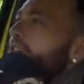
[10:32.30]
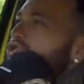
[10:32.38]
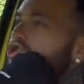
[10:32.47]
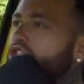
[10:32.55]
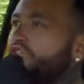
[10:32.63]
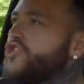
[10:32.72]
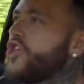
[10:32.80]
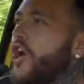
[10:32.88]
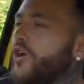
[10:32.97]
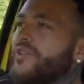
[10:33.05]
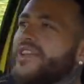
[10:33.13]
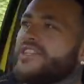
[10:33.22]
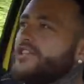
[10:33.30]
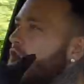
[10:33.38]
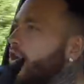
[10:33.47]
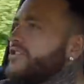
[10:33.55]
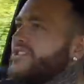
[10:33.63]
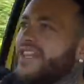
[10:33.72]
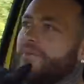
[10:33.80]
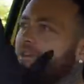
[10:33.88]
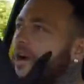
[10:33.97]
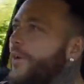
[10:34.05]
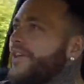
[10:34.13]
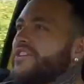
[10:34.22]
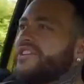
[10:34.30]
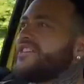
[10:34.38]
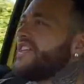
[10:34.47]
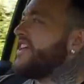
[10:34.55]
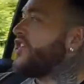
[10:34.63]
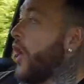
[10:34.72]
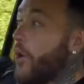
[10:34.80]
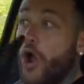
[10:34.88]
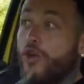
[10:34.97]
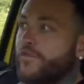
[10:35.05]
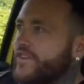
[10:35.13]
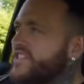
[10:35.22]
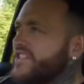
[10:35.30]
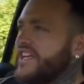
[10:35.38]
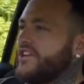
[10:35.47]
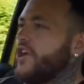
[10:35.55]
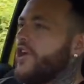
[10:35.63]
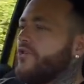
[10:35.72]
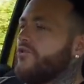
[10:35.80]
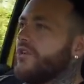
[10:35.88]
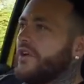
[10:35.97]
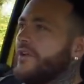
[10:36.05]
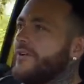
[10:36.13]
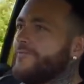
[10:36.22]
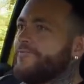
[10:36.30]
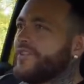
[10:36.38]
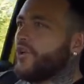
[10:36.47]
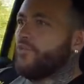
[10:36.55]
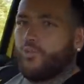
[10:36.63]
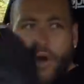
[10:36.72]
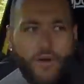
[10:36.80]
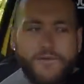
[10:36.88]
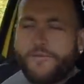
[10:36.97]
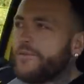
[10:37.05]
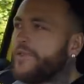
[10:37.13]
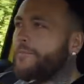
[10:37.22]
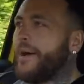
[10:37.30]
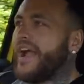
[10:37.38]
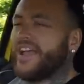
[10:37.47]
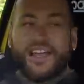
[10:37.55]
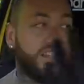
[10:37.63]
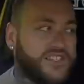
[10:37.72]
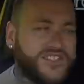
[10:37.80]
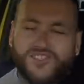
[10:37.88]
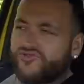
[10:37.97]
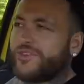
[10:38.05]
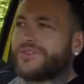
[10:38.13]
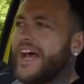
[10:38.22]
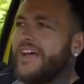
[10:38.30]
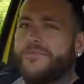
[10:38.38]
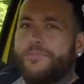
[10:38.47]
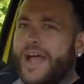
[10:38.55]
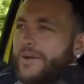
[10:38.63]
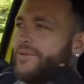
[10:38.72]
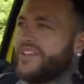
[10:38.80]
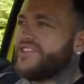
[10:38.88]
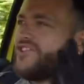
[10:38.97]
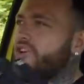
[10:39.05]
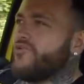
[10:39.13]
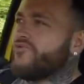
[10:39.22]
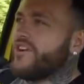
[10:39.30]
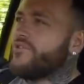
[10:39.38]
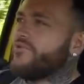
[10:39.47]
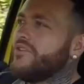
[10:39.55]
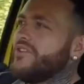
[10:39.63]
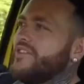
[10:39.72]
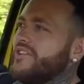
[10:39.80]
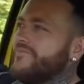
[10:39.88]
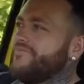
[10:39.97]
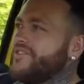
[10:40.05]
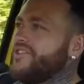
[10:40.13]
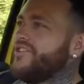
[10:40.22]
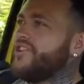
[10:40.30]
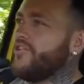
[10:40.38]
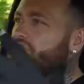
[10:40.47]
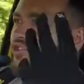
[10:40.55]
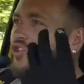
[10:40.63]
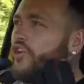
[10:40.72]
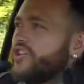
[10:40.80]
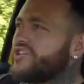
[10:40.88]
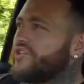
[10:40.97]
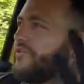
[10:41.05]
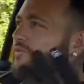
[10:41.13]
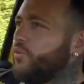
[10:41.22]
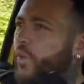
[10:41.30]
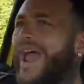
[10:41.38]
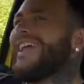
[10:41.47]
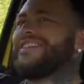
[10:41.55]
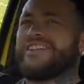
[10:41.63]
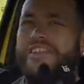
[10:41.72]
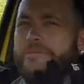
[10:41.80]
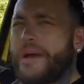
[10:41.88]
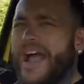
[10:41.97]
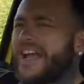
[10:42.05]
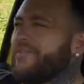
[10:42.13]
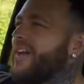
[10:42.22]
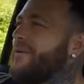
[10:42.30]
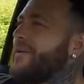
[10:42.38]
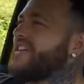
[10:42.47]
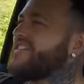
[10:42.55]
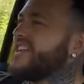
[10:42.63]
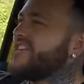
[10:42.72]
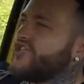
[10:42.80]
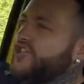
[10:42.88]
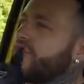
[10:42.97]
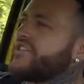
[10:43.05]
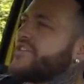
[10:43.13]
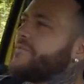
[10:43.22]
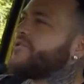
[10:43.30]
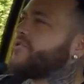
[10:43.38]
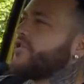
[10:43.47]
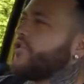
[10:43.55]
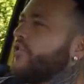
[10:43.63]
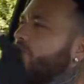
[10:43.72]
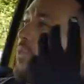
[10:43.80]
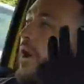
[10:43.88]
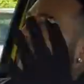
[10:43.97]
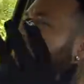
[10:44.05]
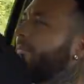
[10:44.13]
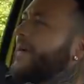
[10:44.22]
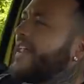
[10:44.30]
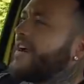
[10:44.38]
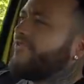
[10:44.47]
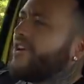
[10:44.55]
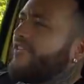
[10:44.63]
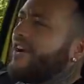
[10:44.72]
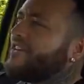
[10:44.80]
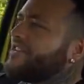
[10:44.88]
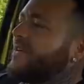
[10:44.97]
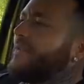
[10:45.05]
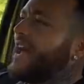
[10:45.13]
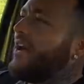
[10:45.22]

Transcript: just go. There's no slip, no understeer, no oversteer, no worry from the back end. It's stripped out of the back, but there's no real, you know, loss of weight at the back, if that makes sense. You don't tip into a corner worrying about that rear end coming